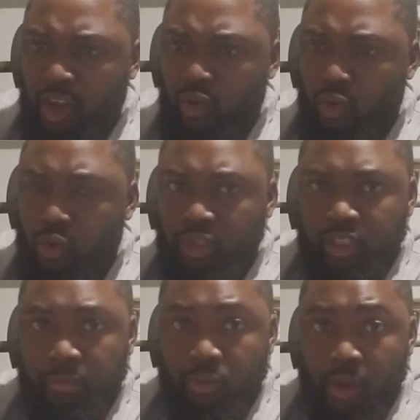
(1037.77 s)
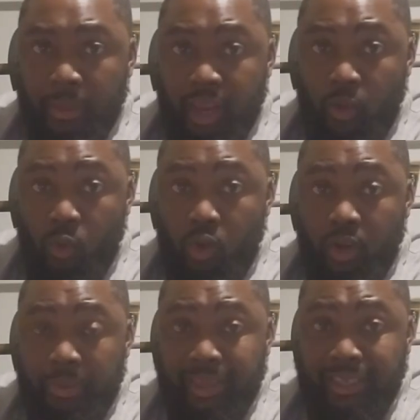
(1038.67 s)
core to the point, man. I woke
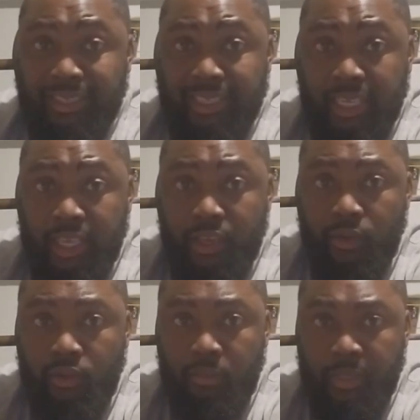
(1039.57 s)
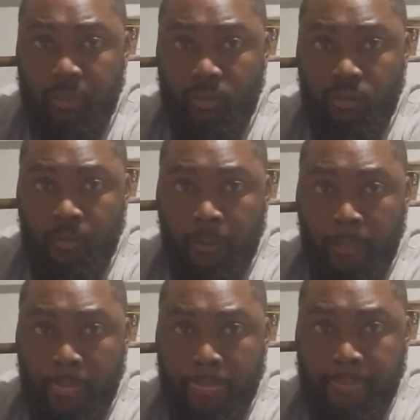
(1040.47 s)
up in tears, people.
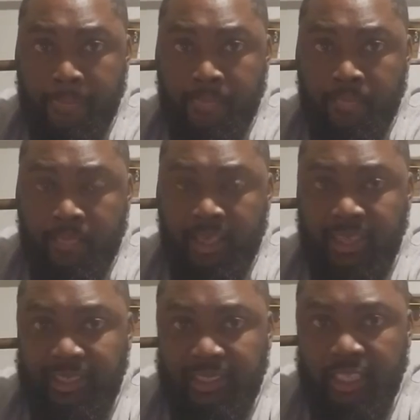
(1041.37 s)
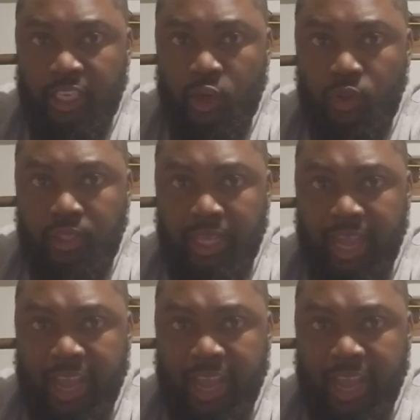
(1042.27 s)
In tears, like